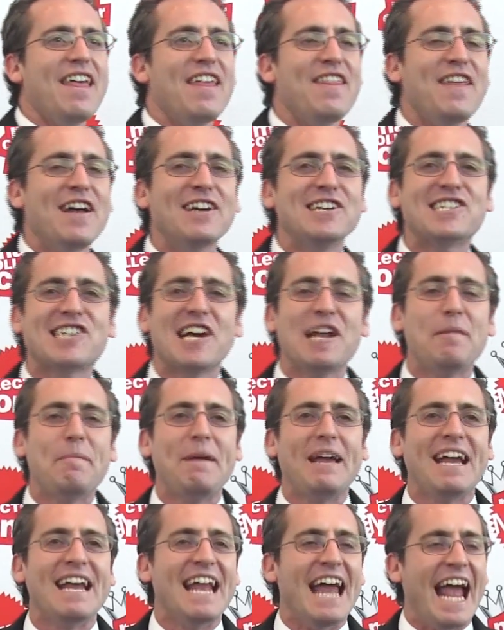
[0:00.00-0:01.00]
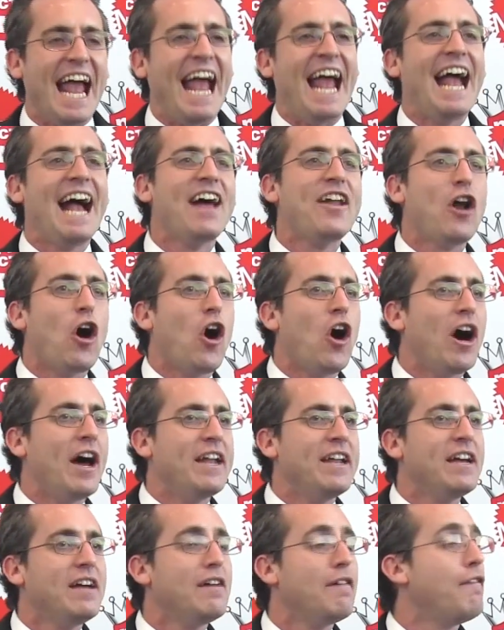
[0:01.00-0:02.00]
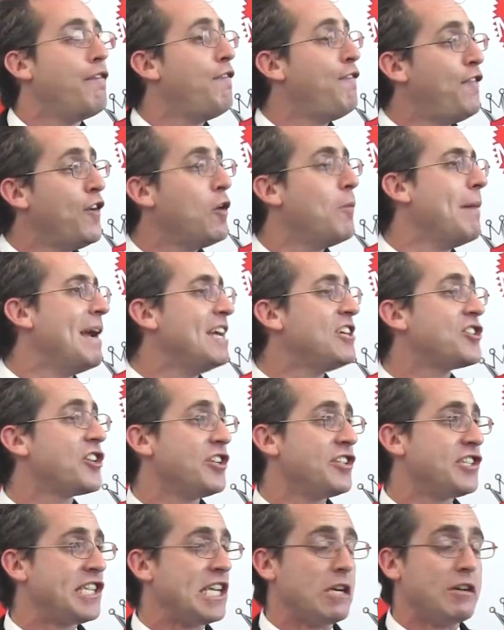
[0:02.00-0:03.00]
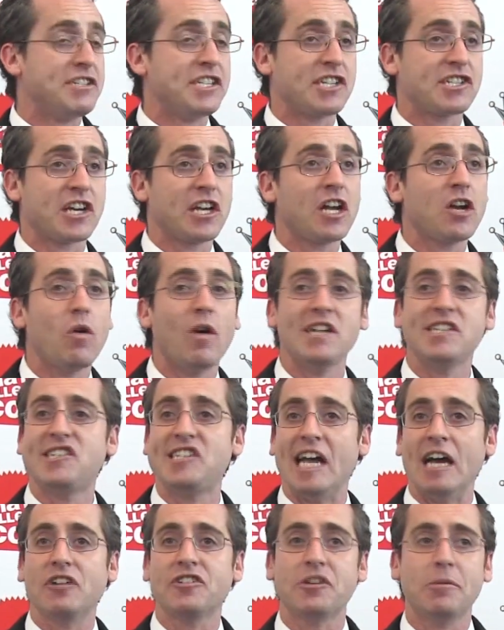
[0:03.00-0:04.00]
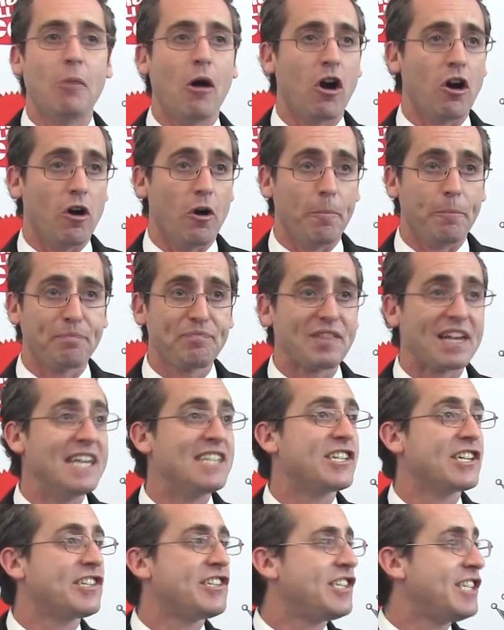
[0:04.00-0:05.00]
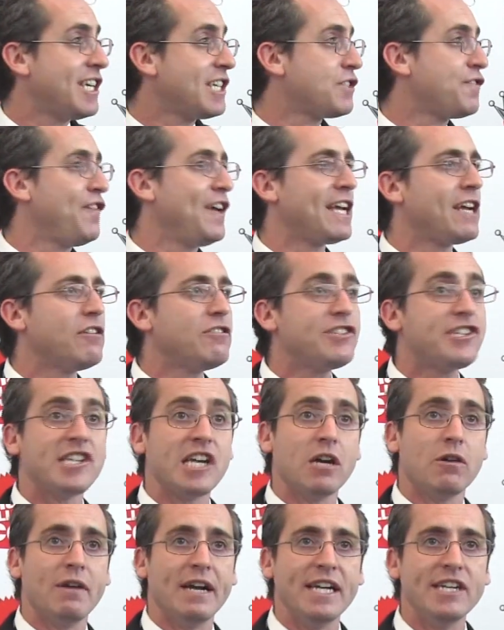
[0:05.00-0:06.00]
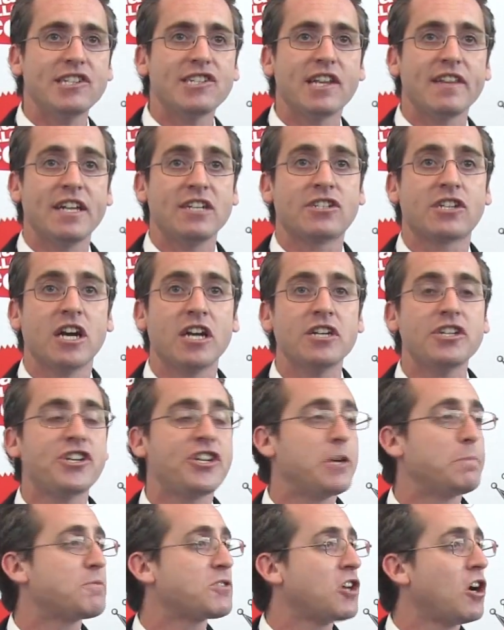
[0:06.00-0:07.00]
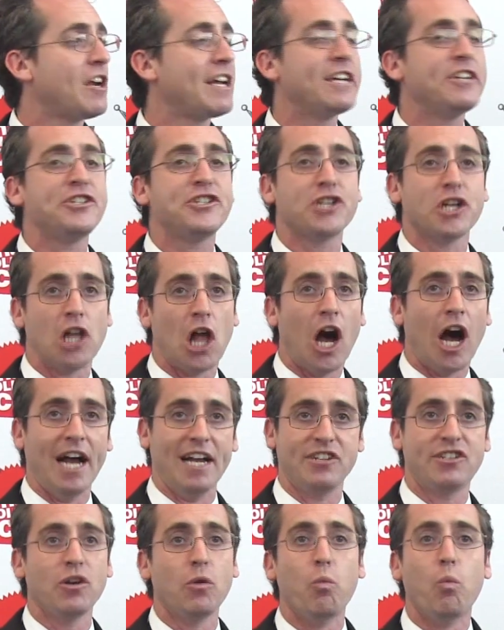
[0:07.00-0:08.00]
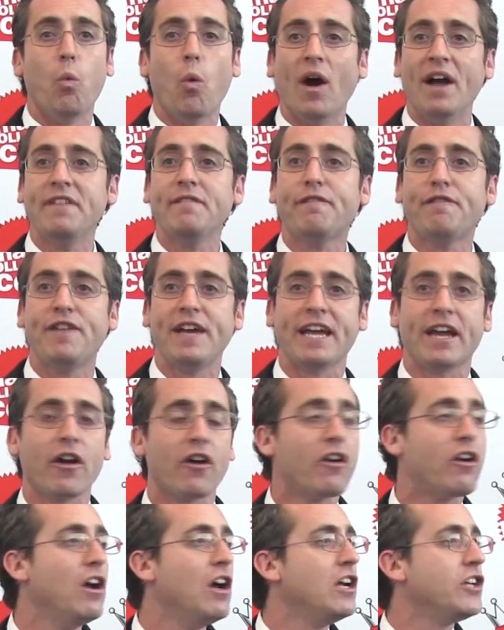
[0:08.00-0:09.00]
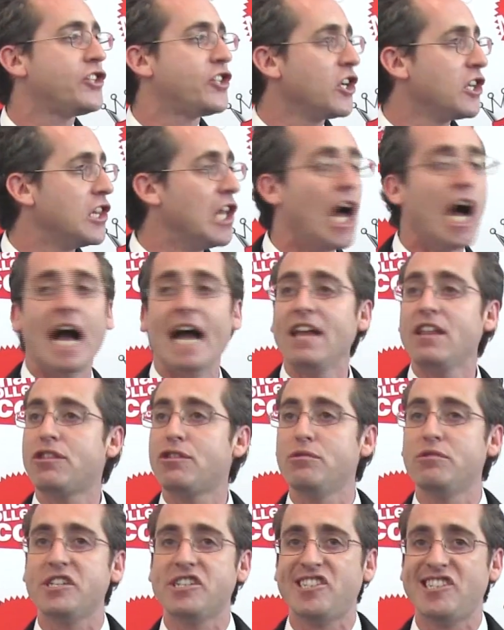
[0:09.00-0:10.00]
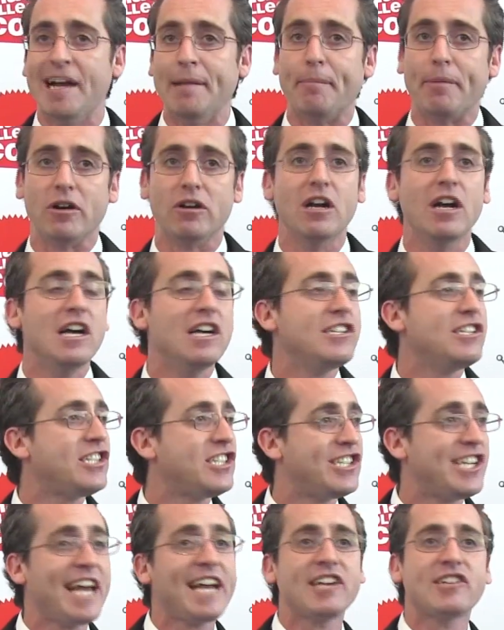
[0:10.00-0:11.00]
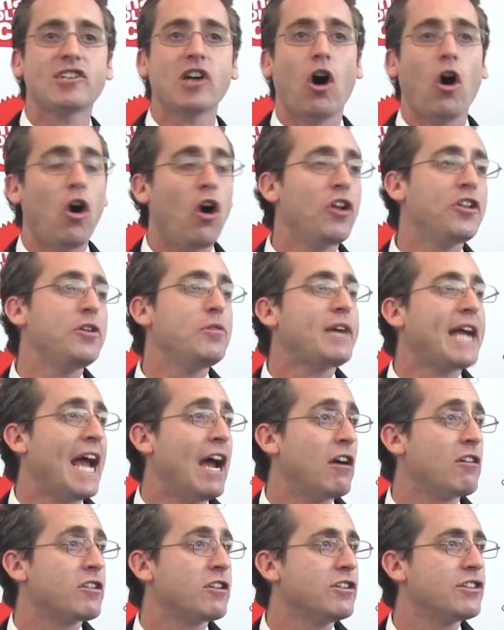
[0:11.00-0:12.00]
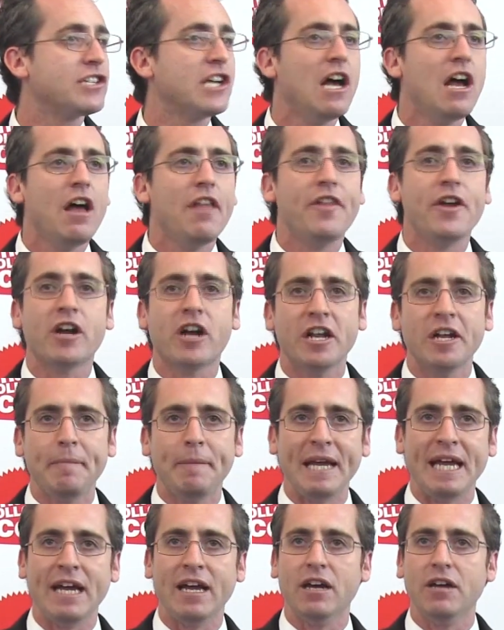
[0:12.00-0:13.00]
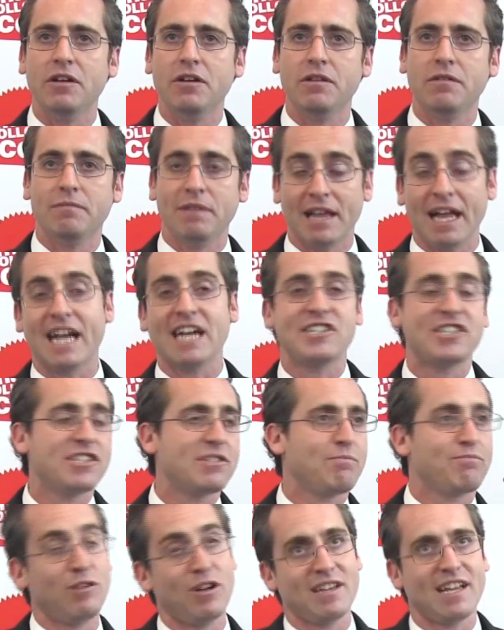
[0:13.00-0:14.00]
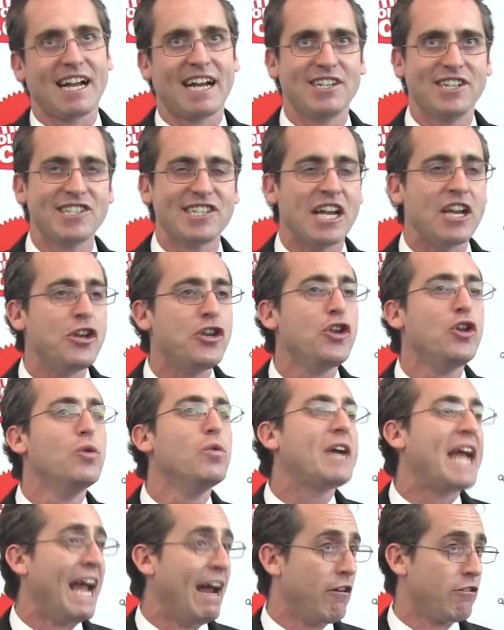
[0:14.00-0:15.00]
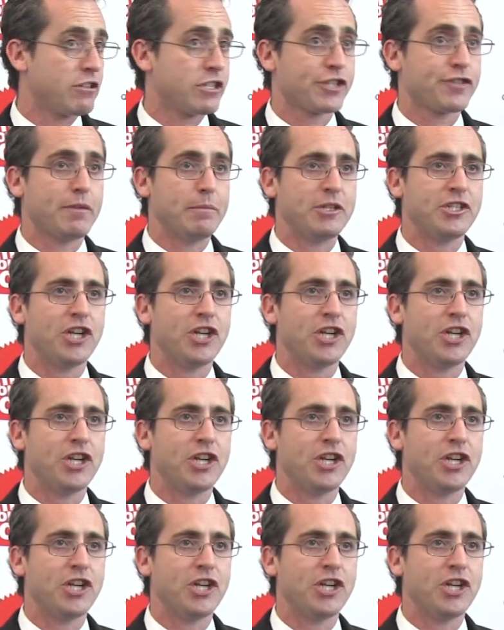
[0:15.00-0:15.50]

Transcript: There's going to be an add-on Filmation series that's going to go on sale tomorrow. It's a 6-figure series that's going to ship starting in July. So 1 figure, July through December. 6 all-new characters. They're going to be, like I just said, new characters from the